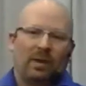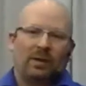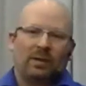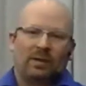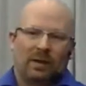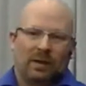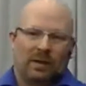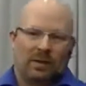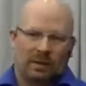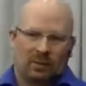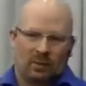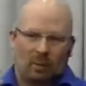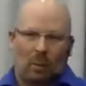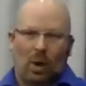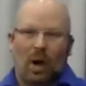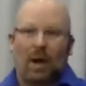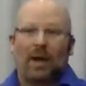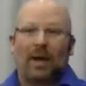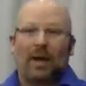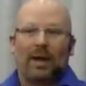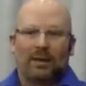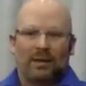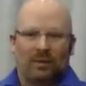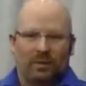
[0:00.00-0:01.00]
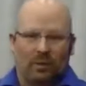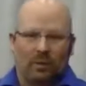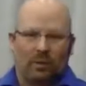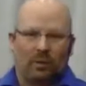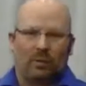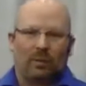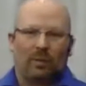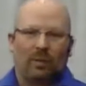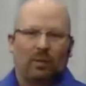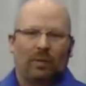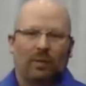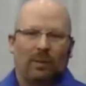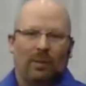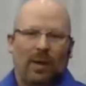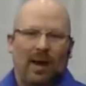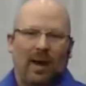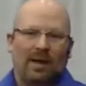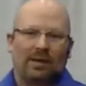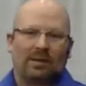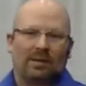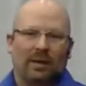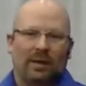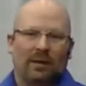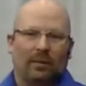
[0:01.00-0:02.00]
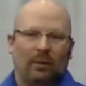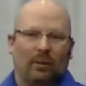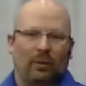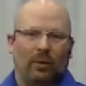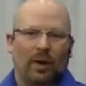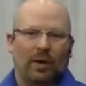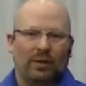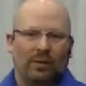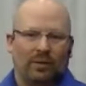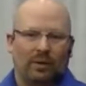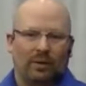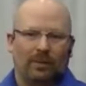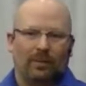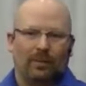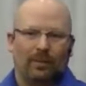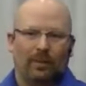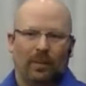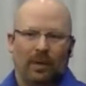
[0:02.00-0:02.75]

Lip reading: is why I do the past life regression,